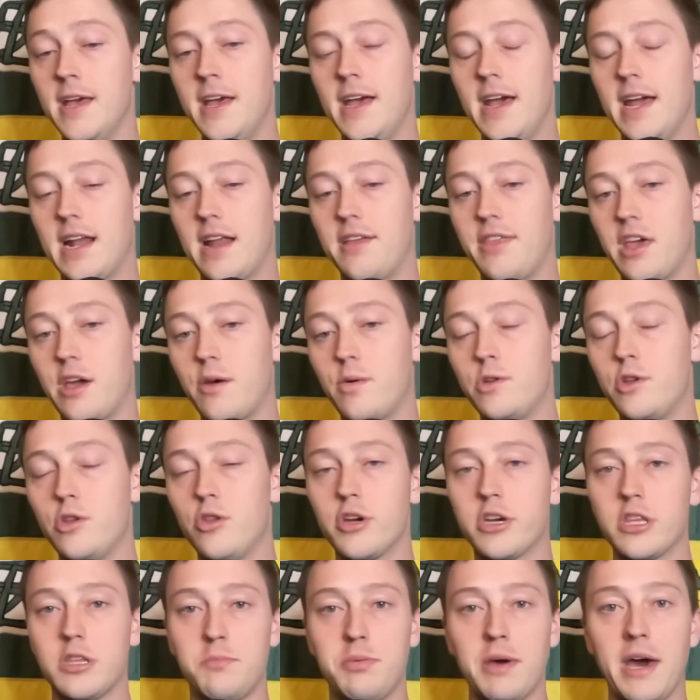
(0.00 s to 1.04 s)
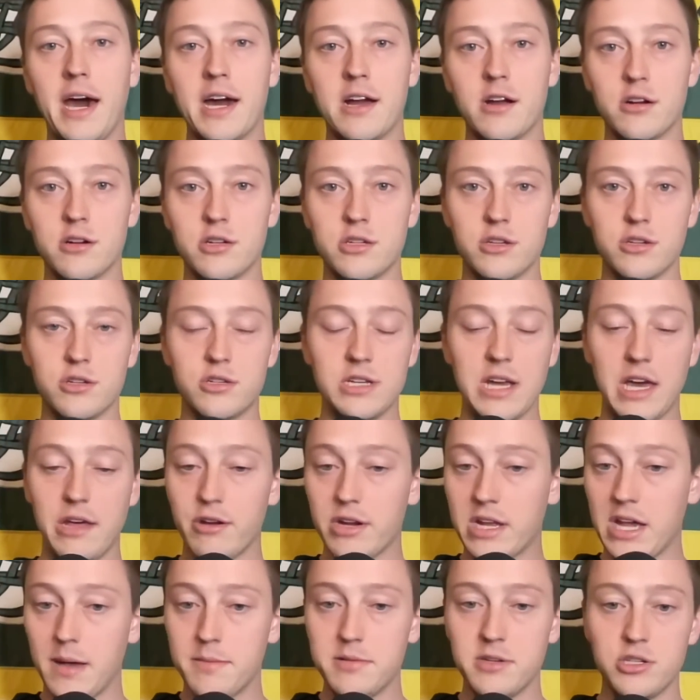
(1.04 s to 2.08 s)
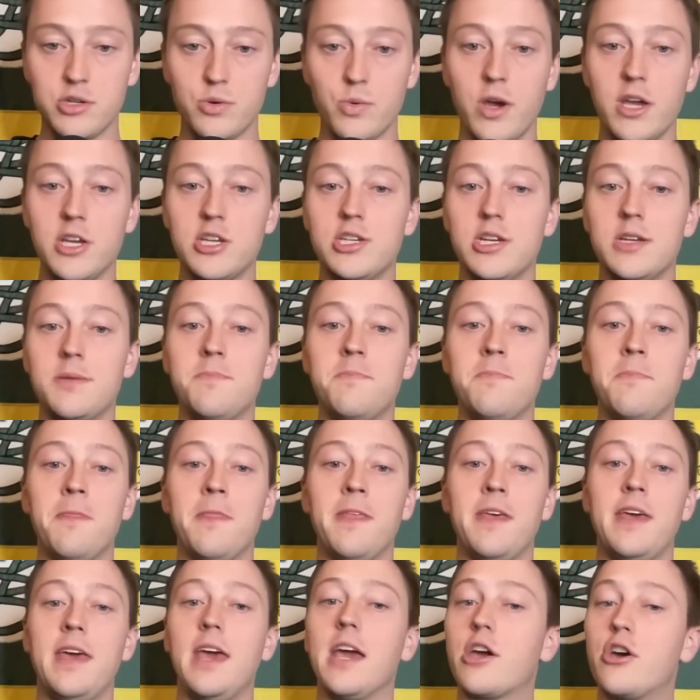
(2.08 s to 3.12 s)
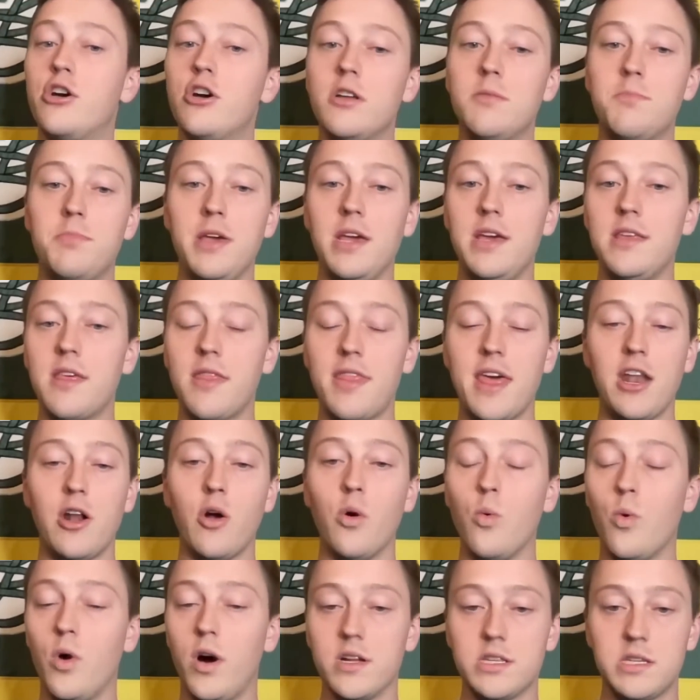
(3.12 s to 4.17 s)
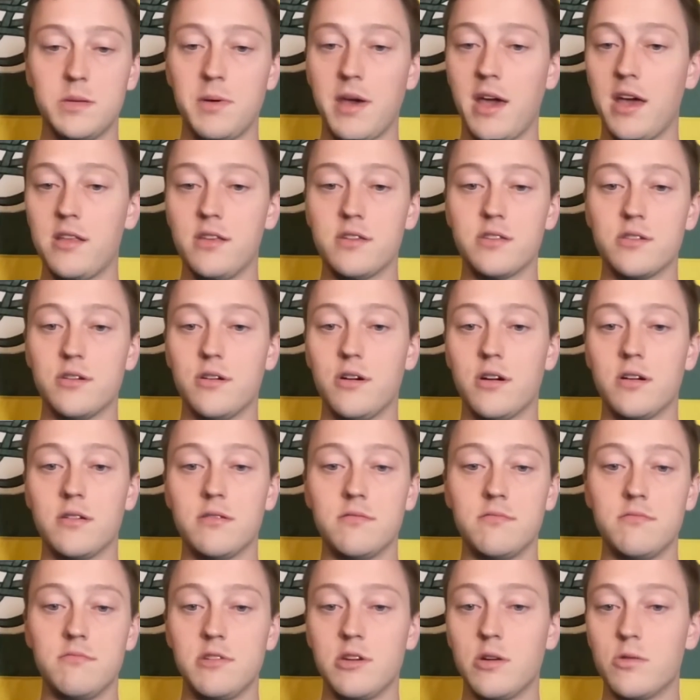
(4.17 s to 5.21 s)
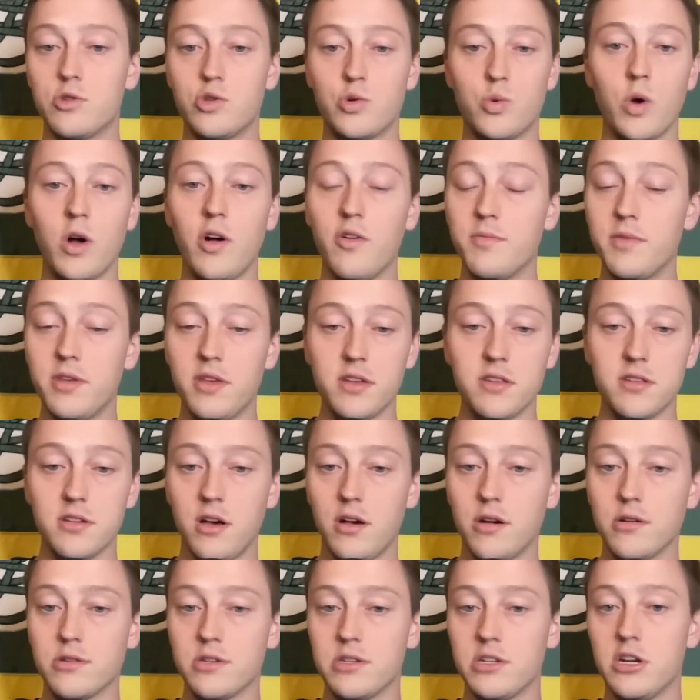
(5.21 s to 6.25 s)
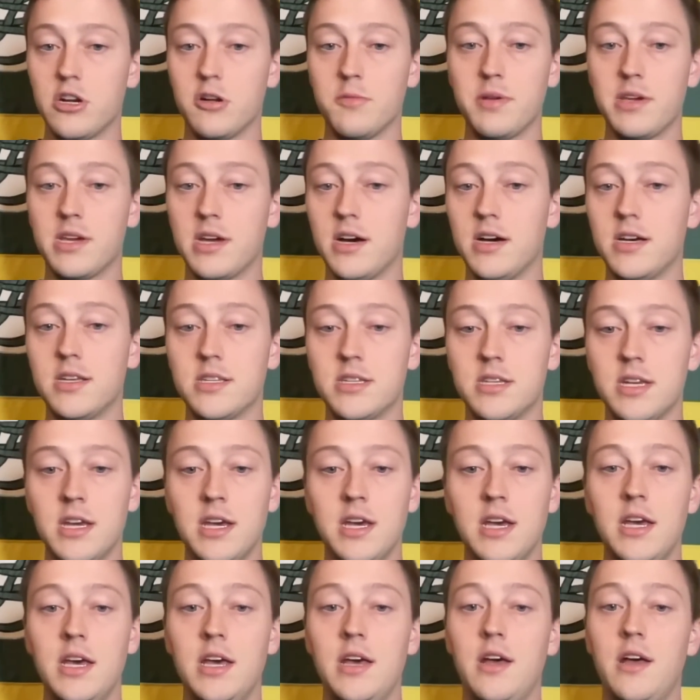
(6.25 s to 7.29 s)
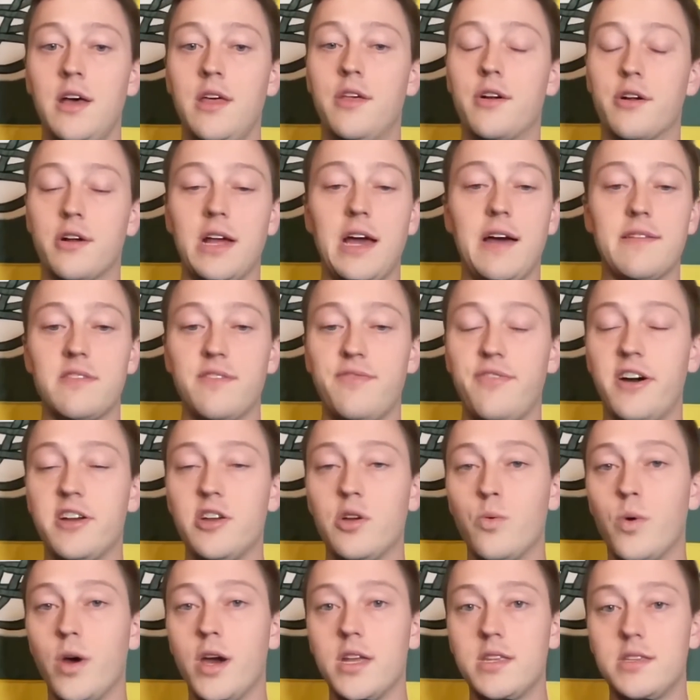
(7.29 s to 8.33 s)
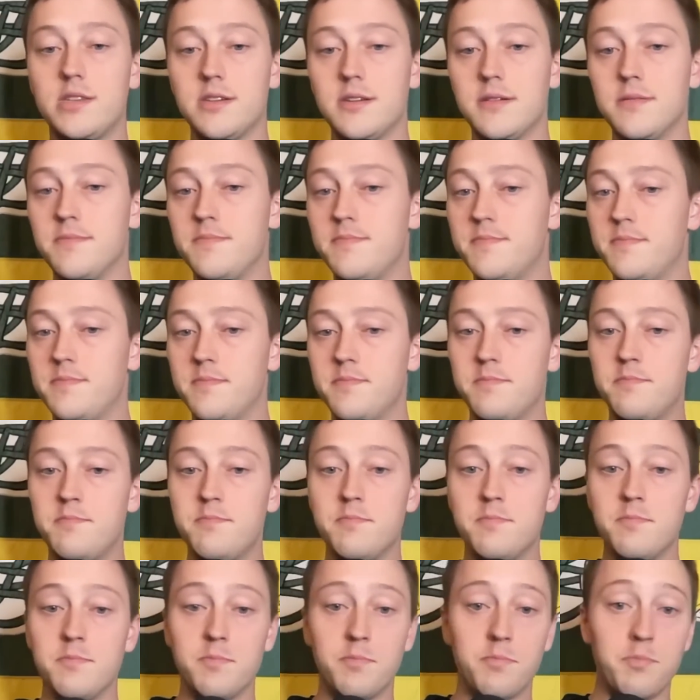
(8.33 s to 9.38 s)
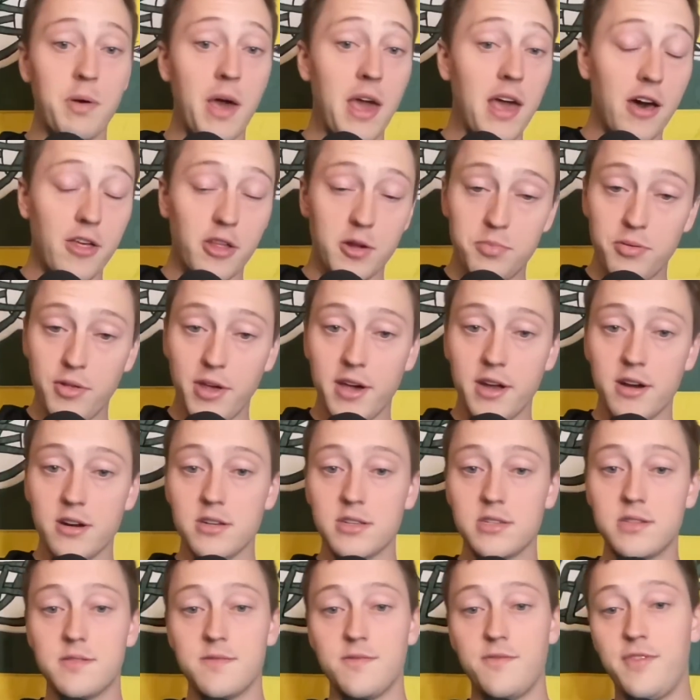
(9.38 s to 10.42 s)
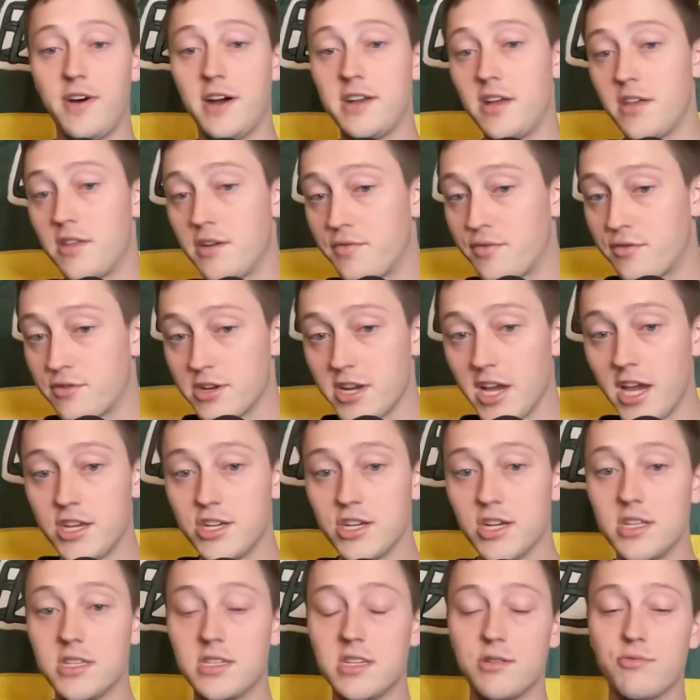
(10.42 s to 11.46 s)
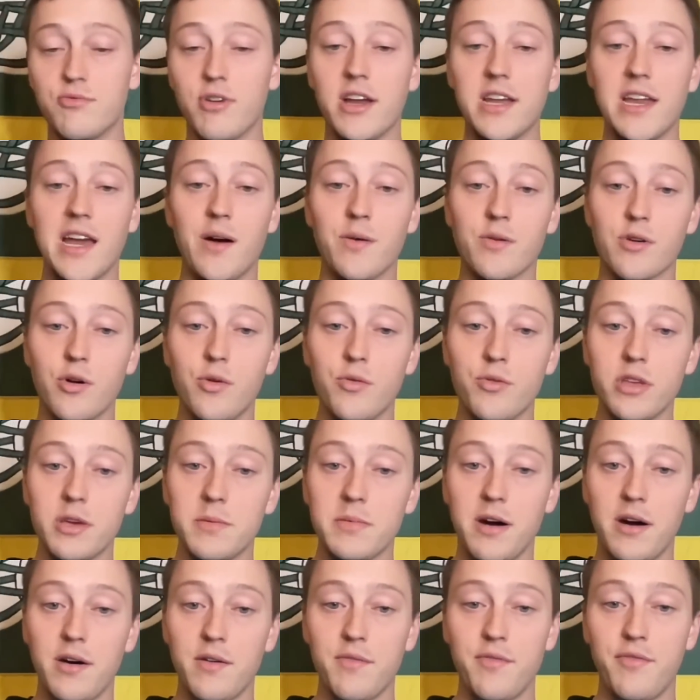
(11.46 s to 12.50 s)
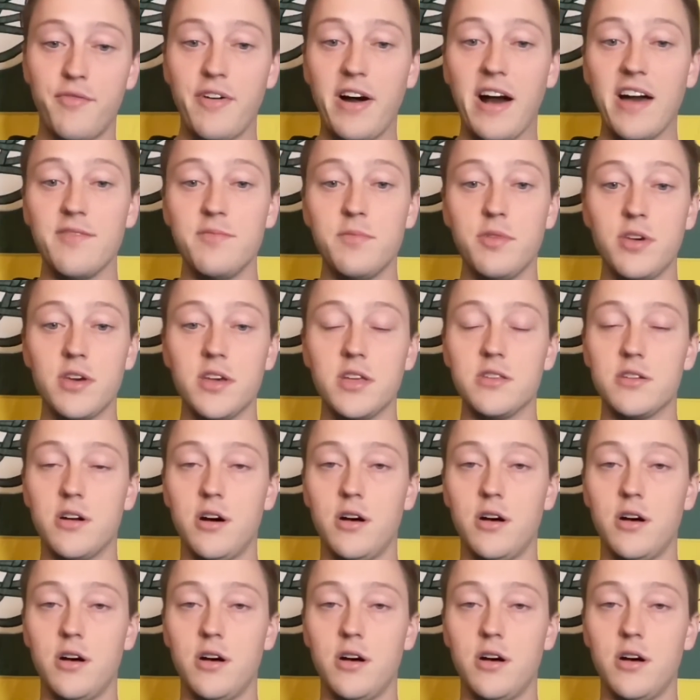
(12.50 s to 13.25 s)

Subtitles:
And I think when you look at the Packers, their salary cap situation, it could be that they don't want to pay Lazard, you know, $12 million a year, because they're going to have to find a way to pay other players, find other free agents. And right now we're only about $5 million.